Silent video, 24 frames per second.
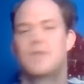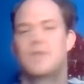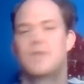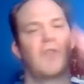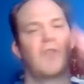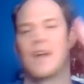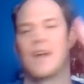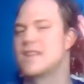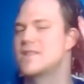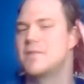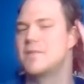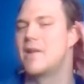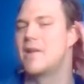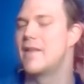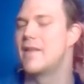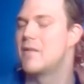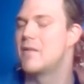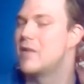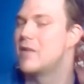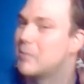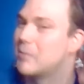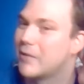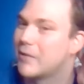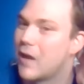friends of mine that
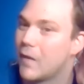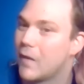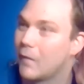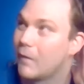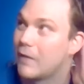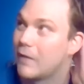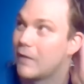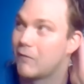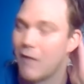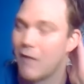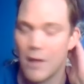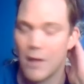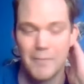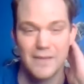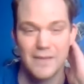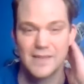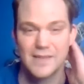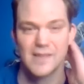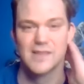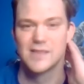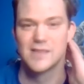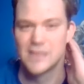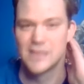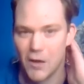were able to go, I'm like, Rob, this
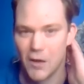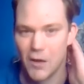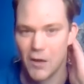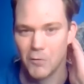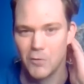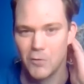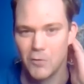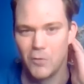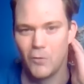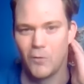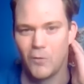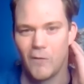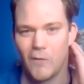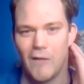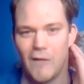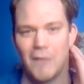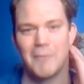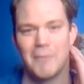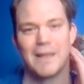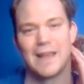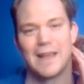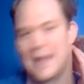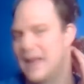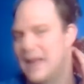is so cool.
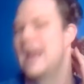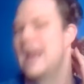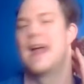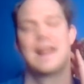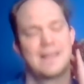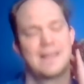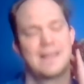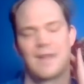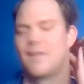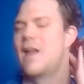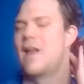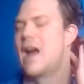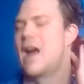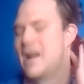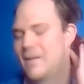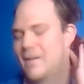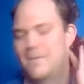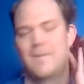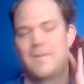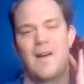I'm like, it's a lot of